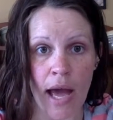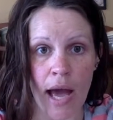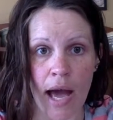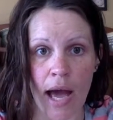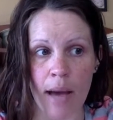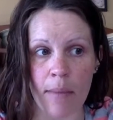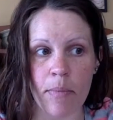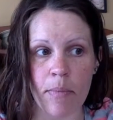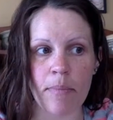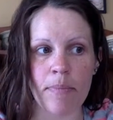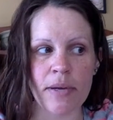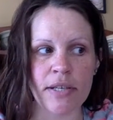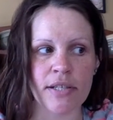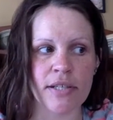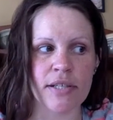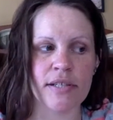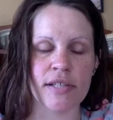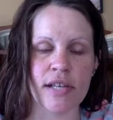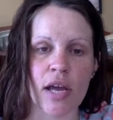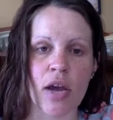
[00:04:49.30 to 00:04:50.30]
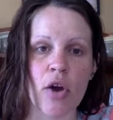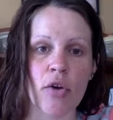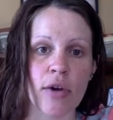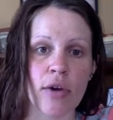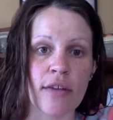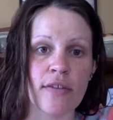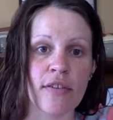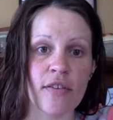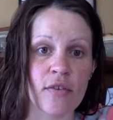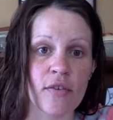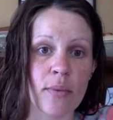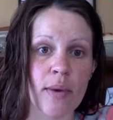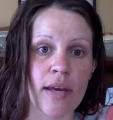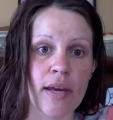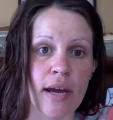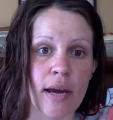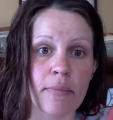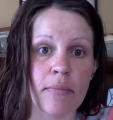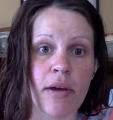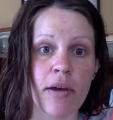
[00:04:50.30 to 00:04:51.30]
But to say, okay, this
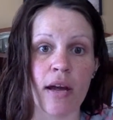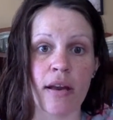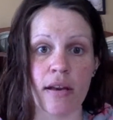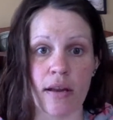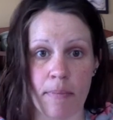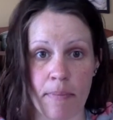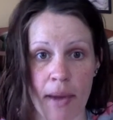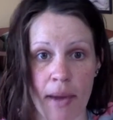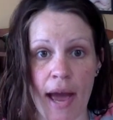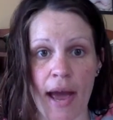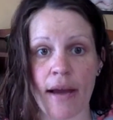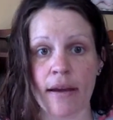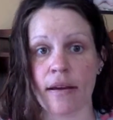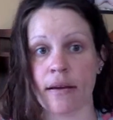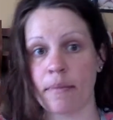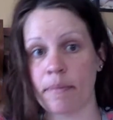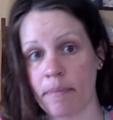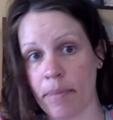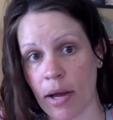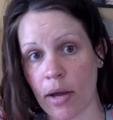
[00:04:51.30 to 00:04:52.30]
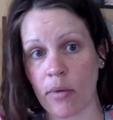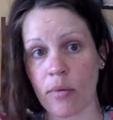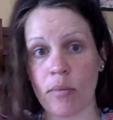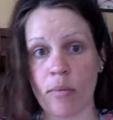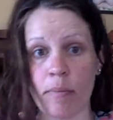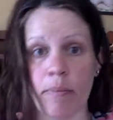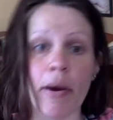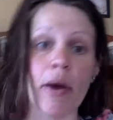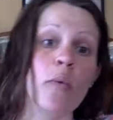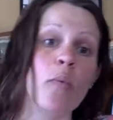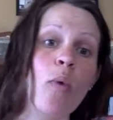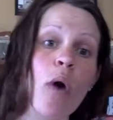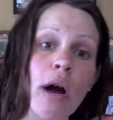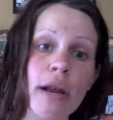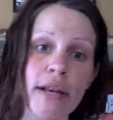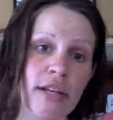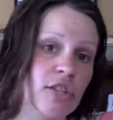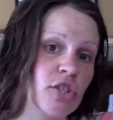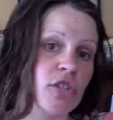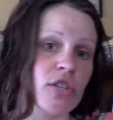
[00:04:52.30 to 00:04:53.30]
week I'm cutting it back by
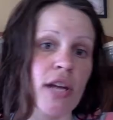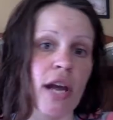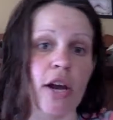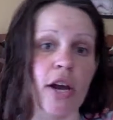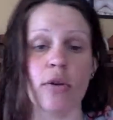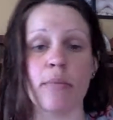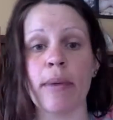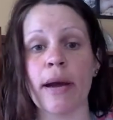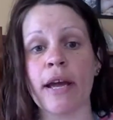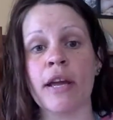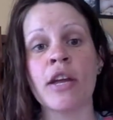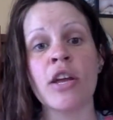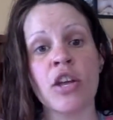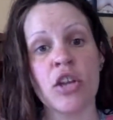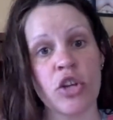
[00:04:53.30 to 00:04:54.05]
1 each day, or by,